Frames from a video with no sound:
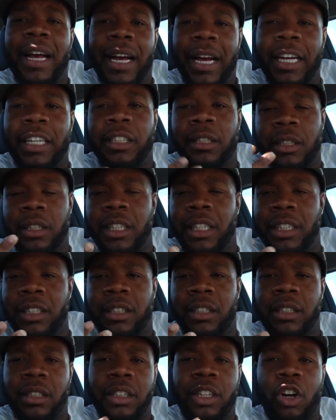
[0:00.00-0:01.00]
Is
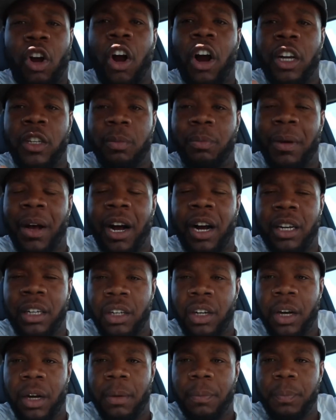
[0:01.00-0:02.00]
the car is marked
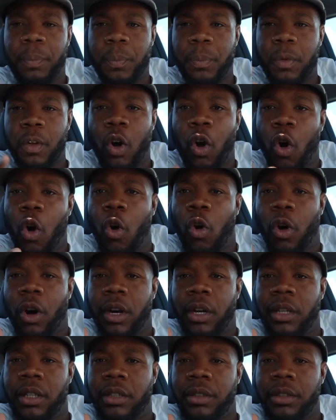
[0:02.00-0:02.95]
up or